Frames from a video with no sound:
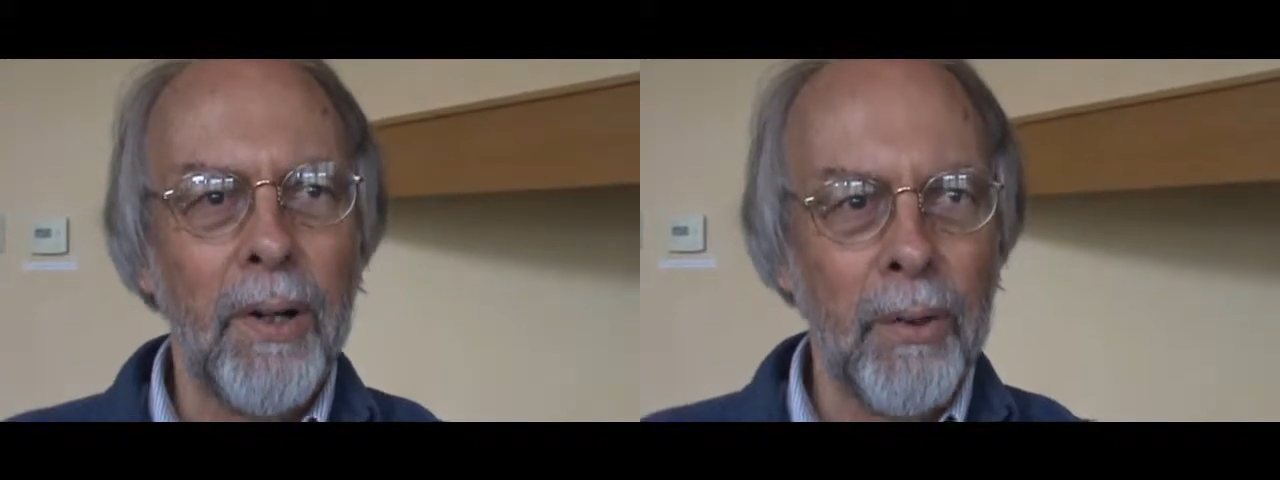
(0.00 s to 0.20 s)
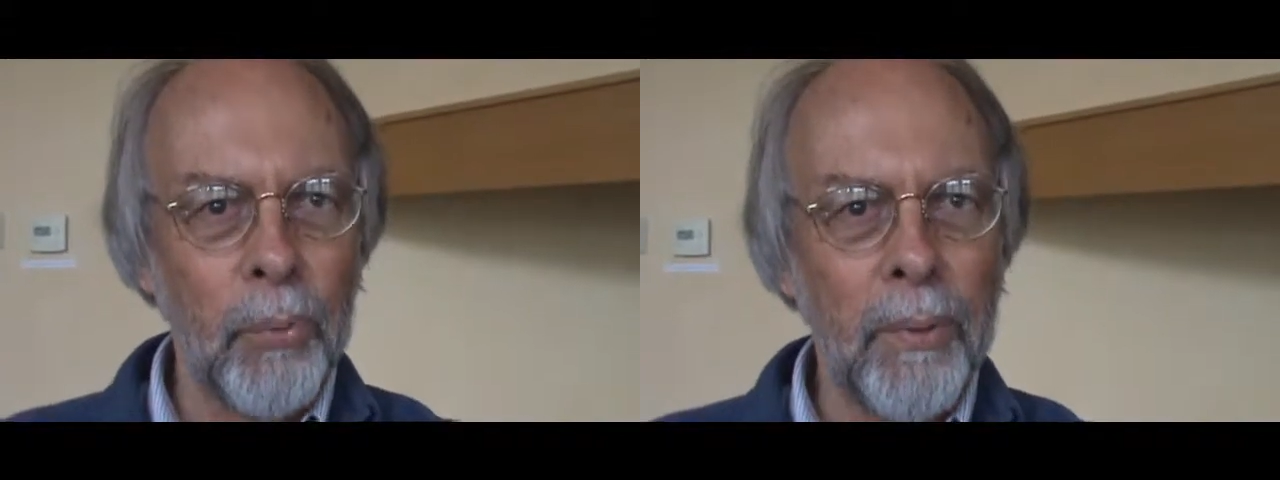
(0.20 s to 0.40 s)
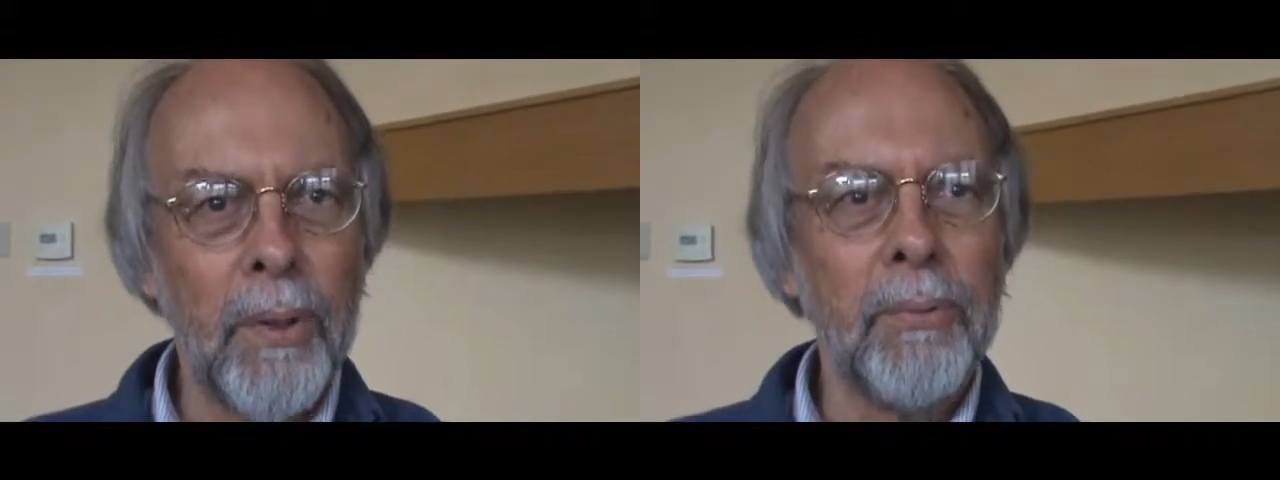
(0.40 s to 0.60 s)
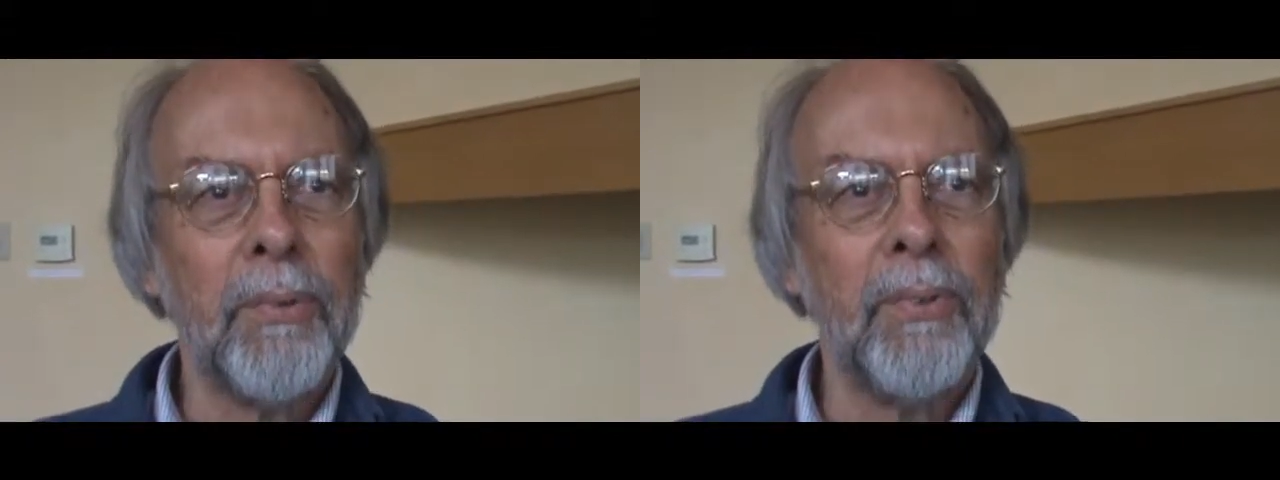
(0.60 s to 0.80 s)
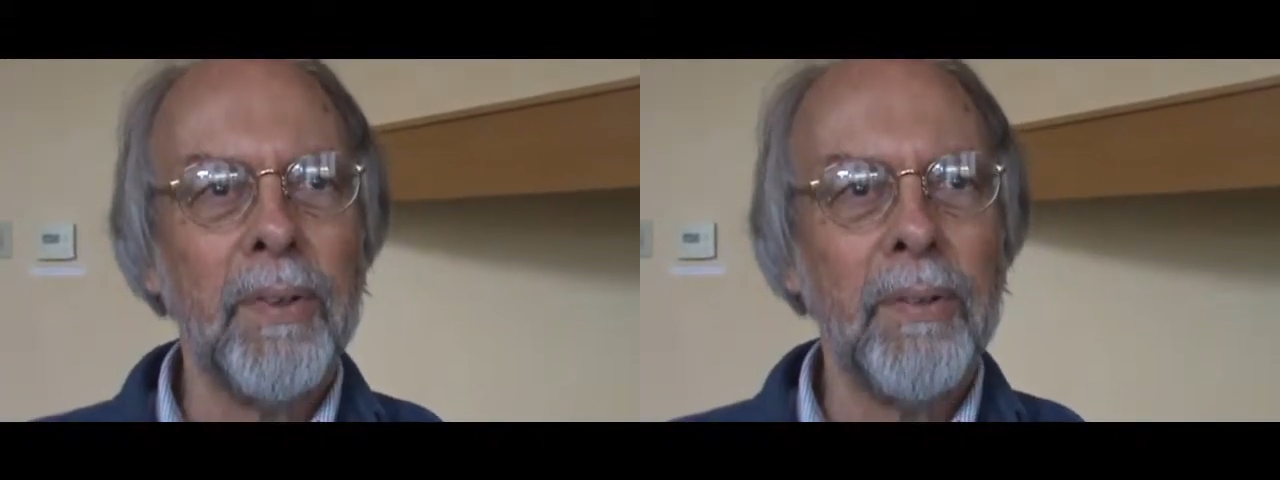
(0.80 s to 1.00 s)
are
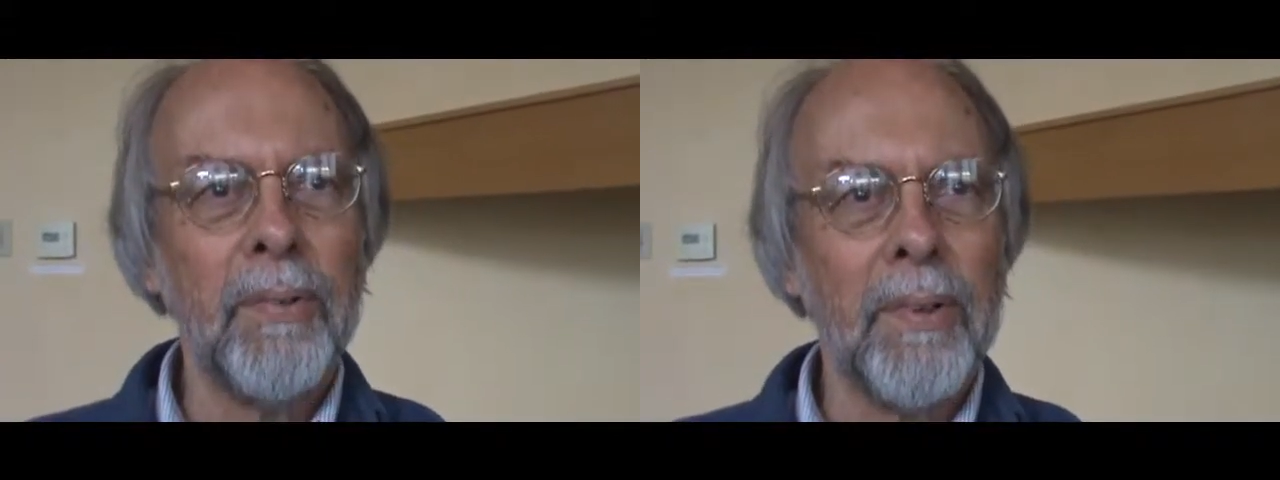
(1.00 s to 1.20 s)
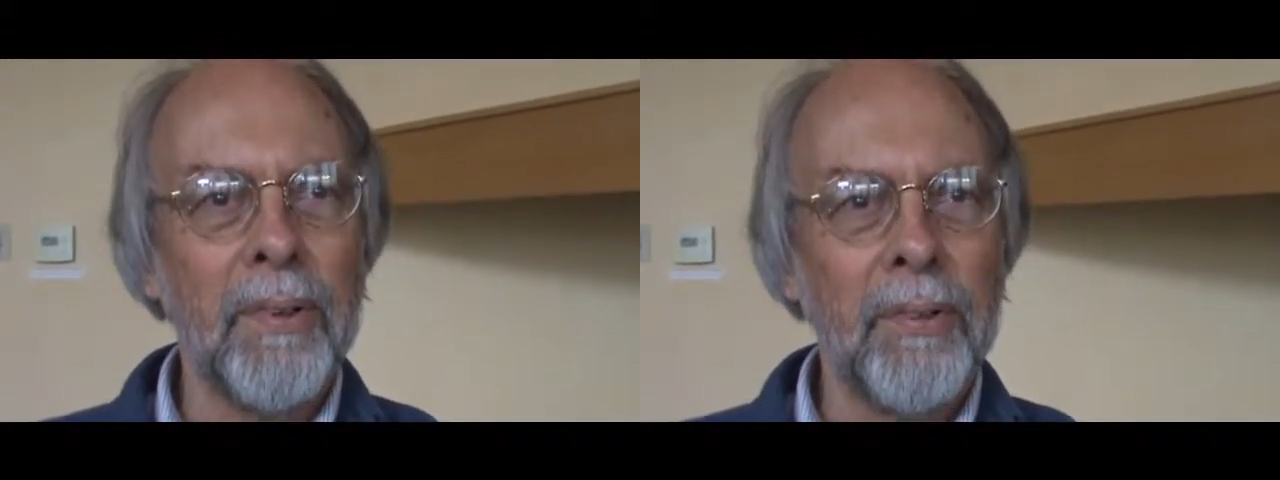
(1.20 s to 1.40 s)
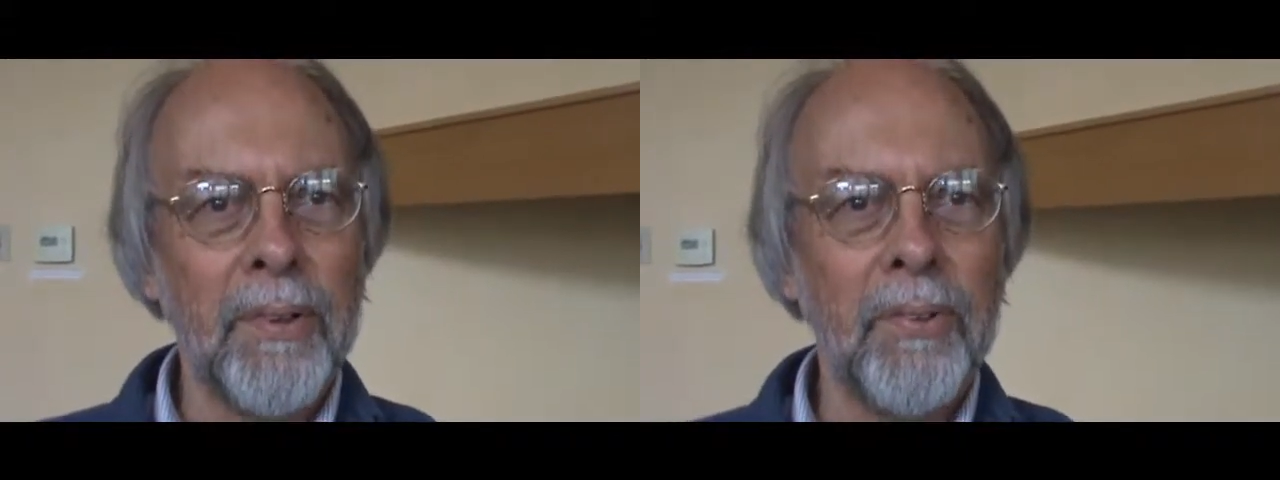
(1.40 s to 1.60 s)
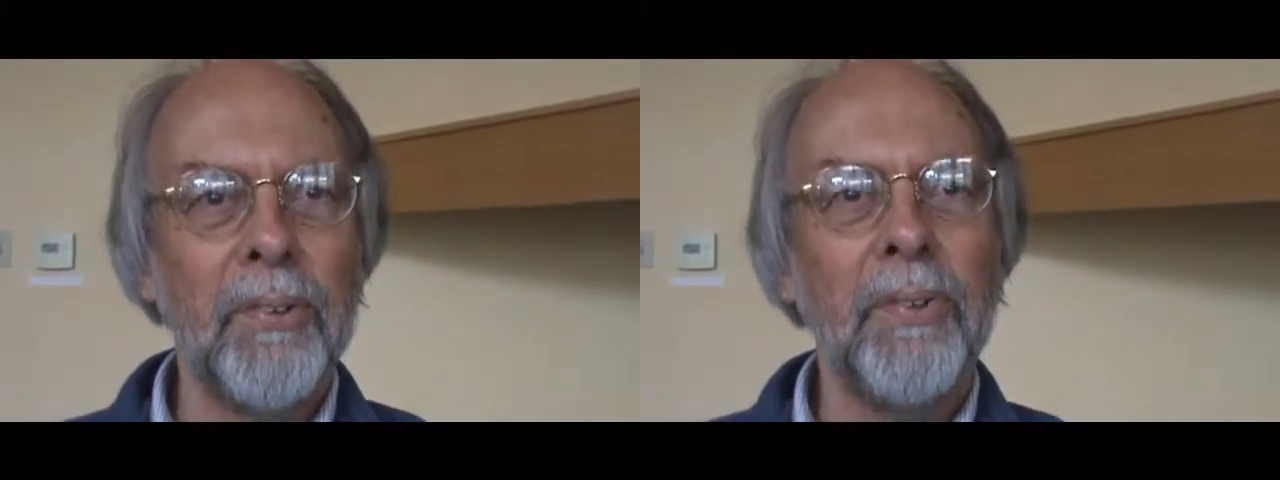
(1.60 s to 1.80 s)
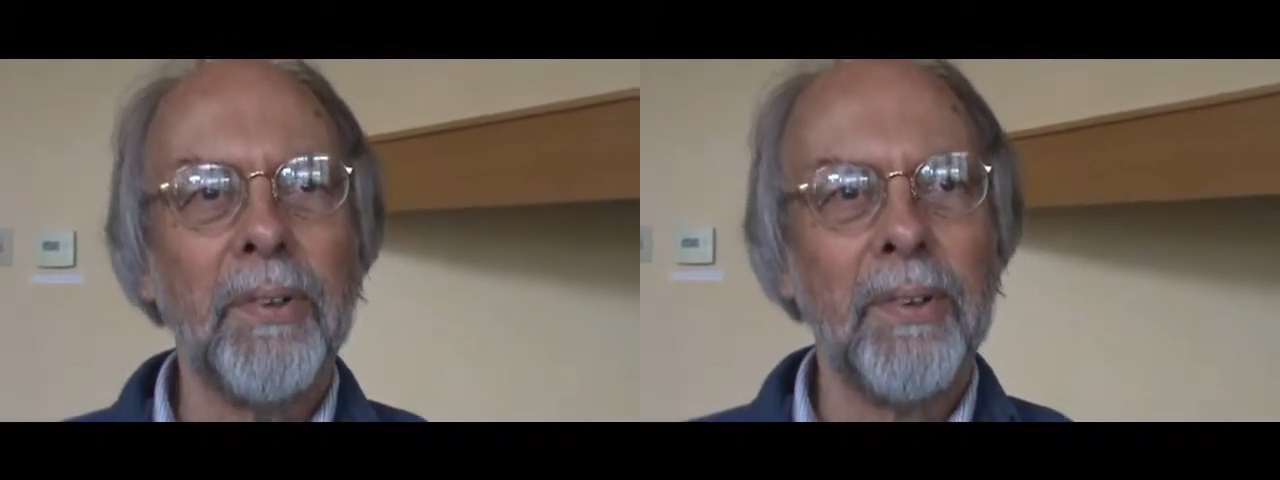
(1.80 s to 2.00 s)
well-received, they're
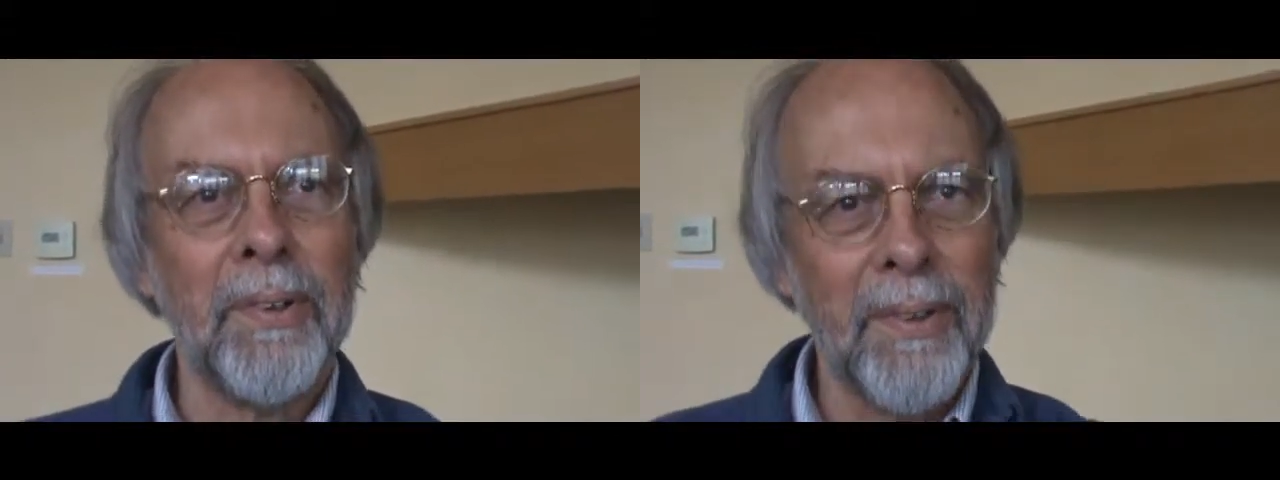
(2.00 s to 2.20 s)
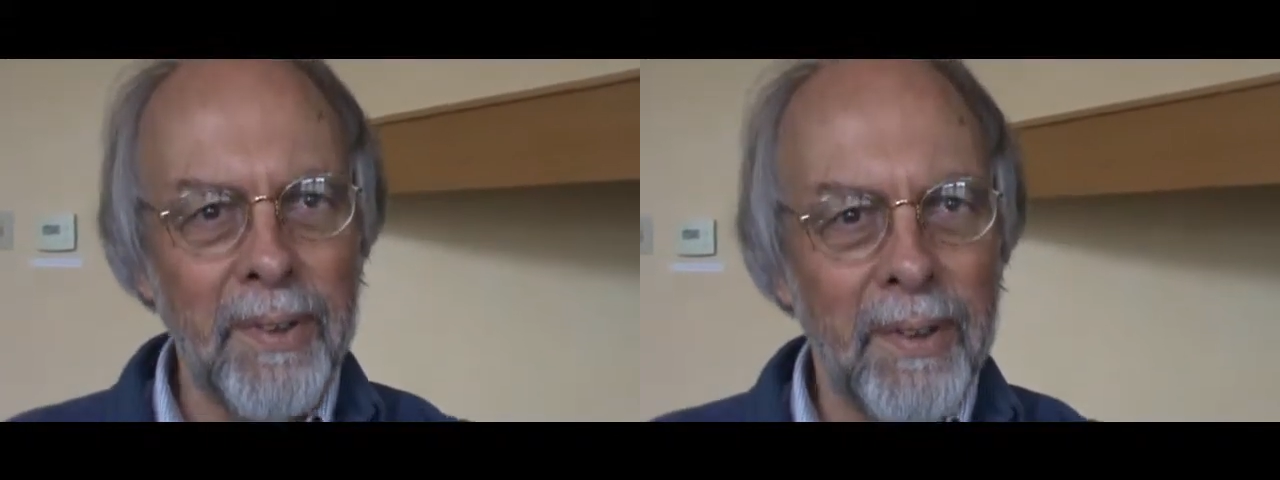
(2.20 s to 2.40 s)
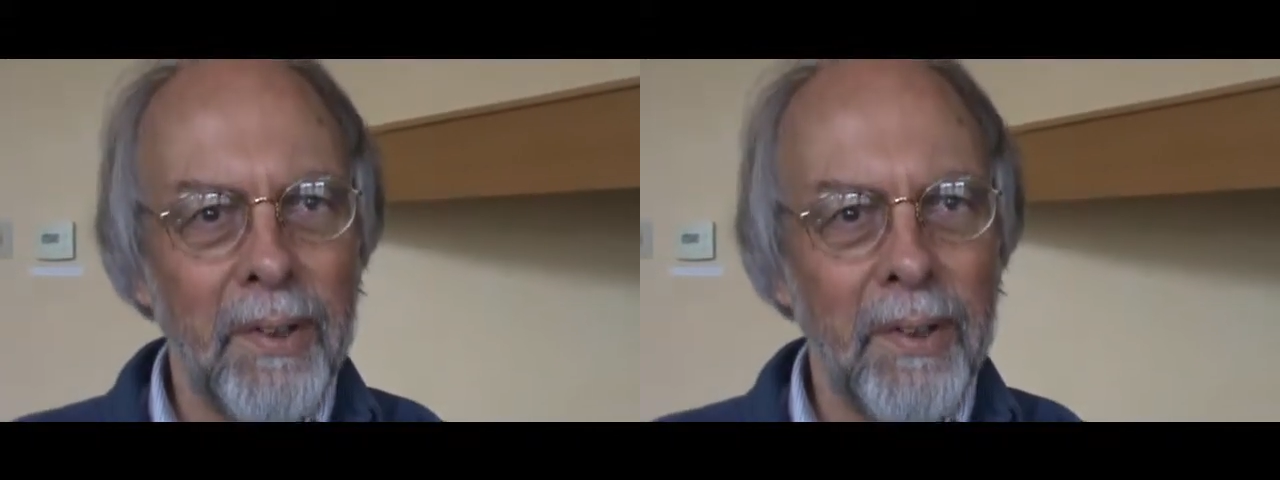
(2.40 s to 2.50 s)
artistic, they're